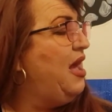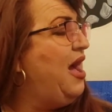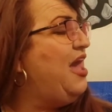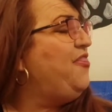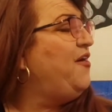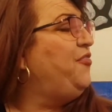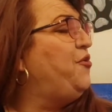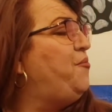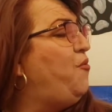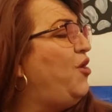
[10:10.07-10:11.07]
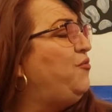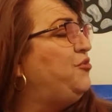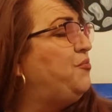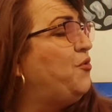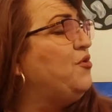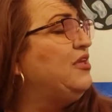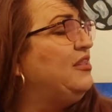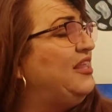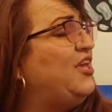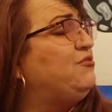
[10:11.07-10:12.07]
I thought the boy with a
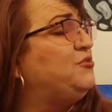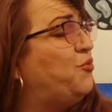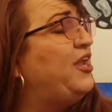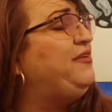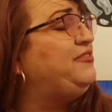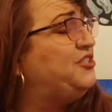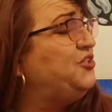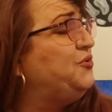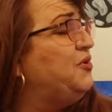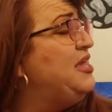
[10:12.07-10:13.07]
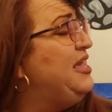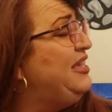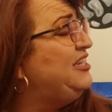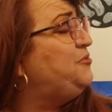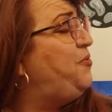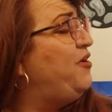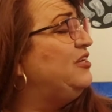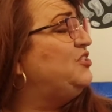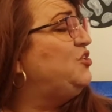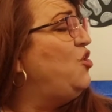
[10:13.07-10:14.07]
broken leg was brave too. His
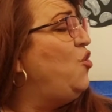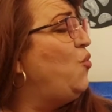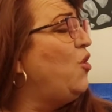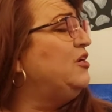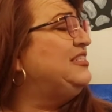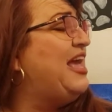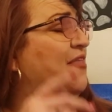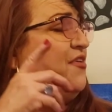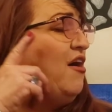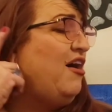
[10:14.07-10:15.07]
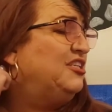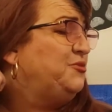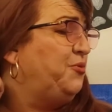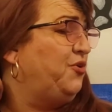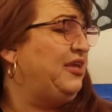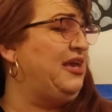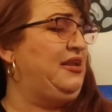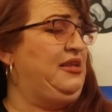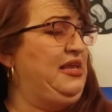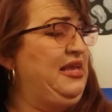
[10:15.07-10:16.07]
parents weren't at the hospital
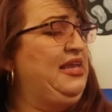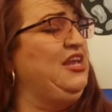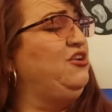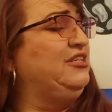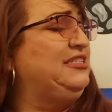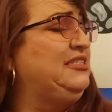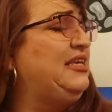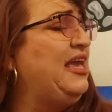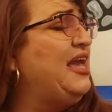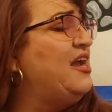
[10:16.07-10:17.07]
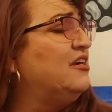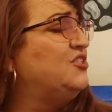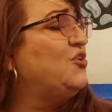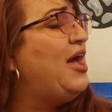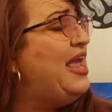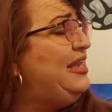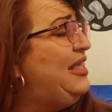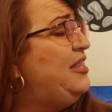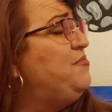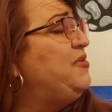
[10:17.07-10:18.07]
yet. He looked scared, so I
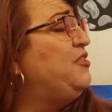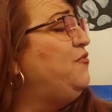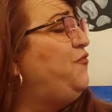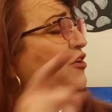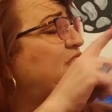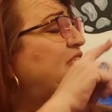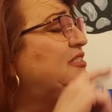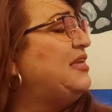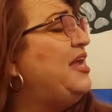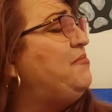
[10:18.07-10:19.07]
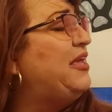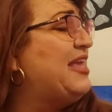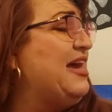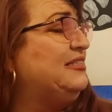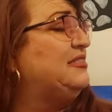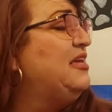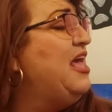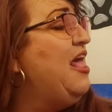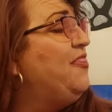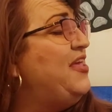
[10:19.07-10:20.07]
let him be the first to sign my cast.
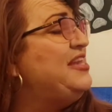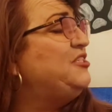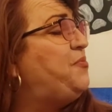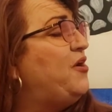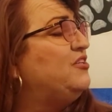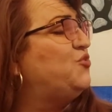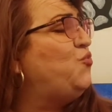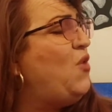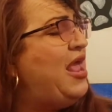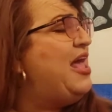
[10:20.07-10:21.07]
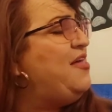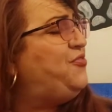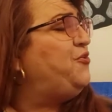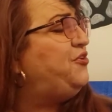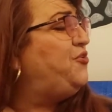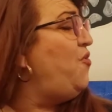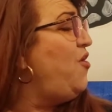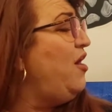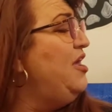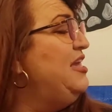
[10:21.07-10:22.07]
Then his parents ran through the
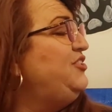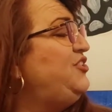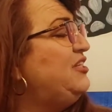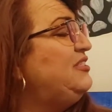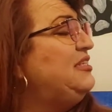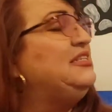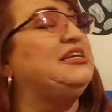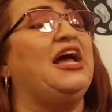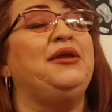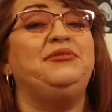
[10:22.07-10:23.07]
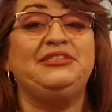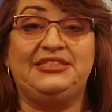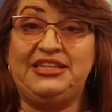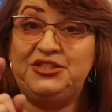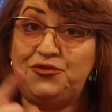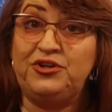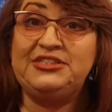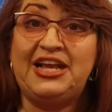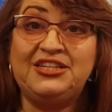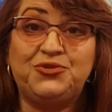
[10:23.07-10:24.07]
door just in time to see his
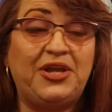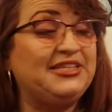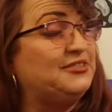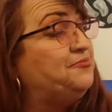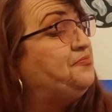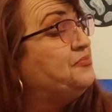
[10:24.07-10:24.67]
first x-rays.